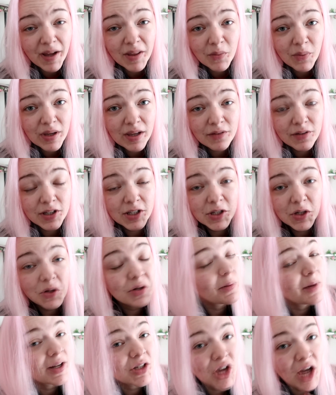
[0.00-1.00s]
by the way, if you're new
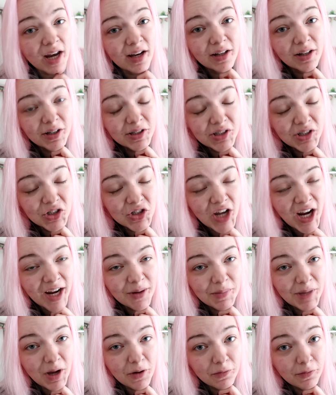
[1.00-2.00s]
to my channel because you're
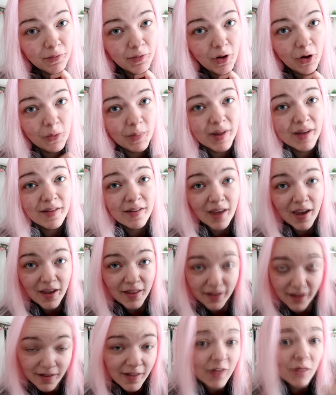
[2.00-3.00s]
checking me out for Vlogmas,
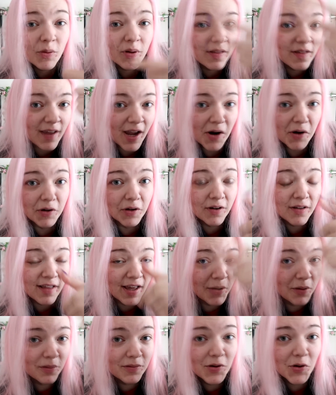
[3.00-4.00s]
this is what Sarah looks
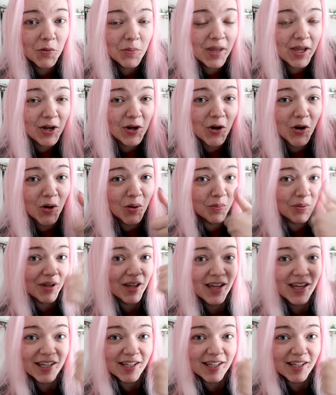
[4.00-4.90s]
like with no makeup.